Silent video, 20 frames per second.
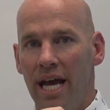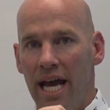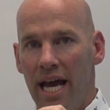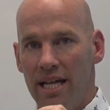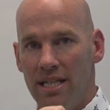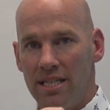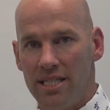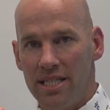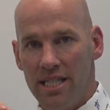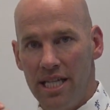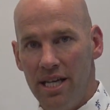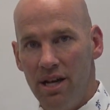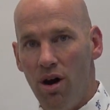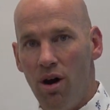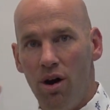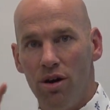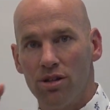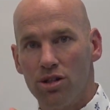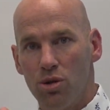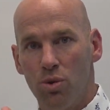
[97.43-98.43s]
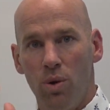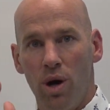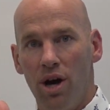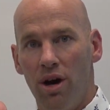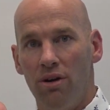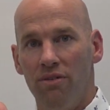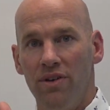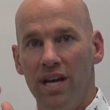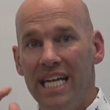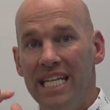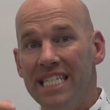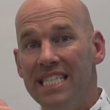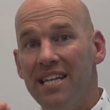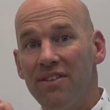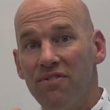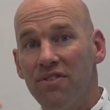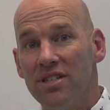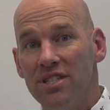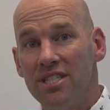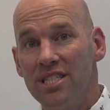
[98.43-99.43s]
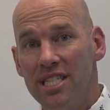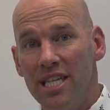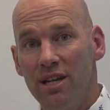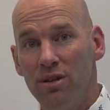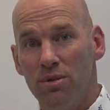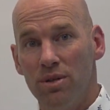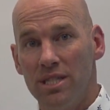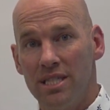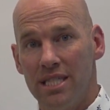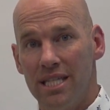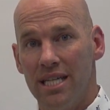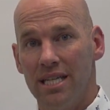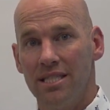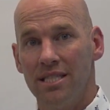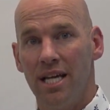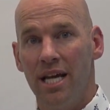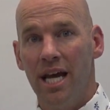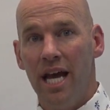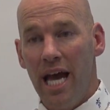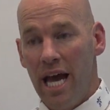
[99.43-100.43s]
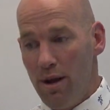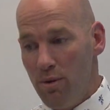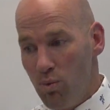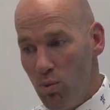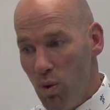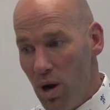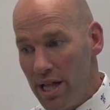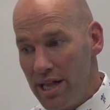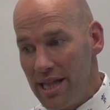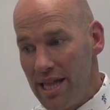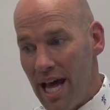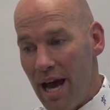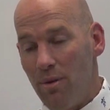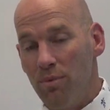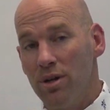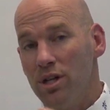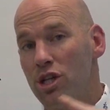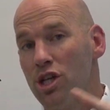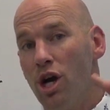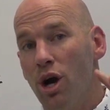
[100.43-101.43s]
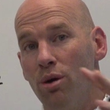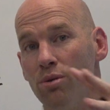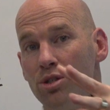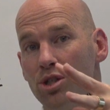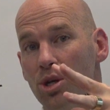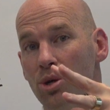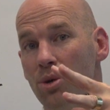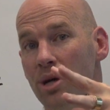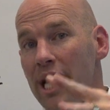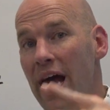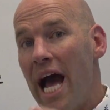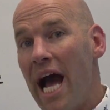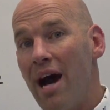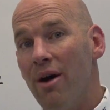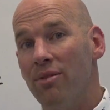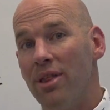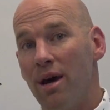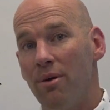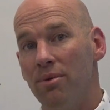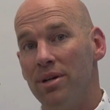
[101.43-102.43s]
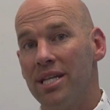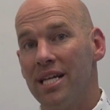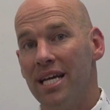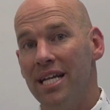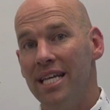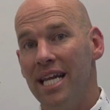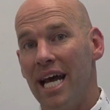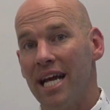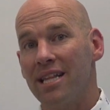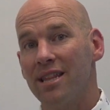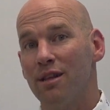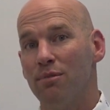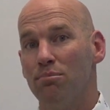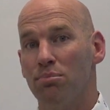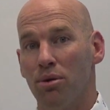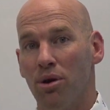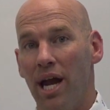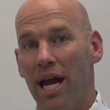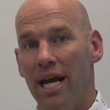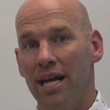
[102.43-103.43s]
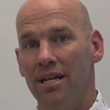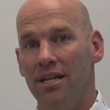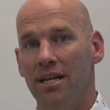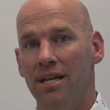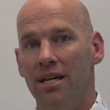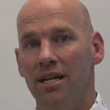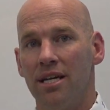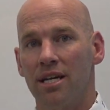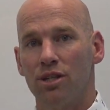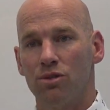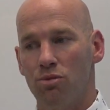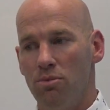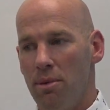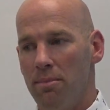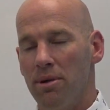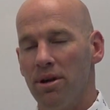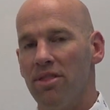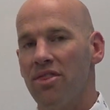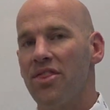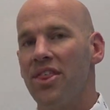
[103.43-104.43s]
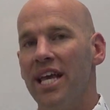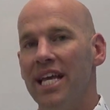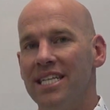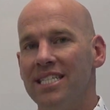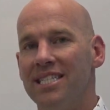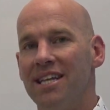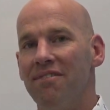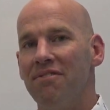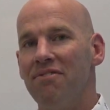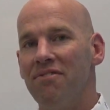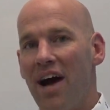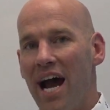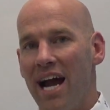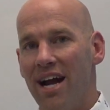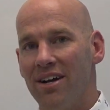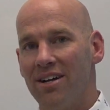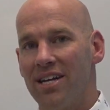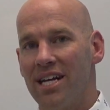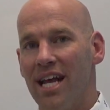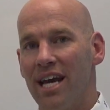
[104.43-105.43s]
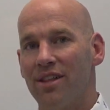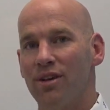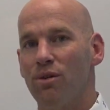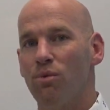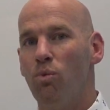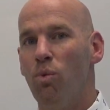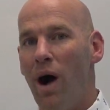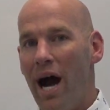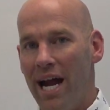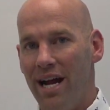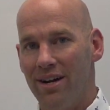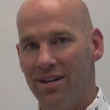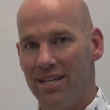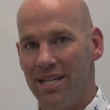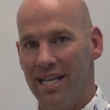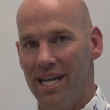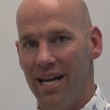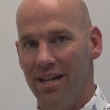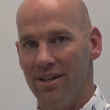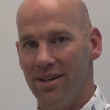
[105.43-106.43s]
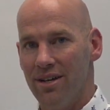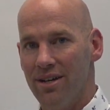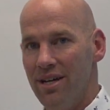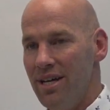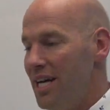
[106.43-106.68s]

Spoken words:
and see all 12 in different sequences and what that would go to and how that would connect the brain, because remember, things that fire together wire together.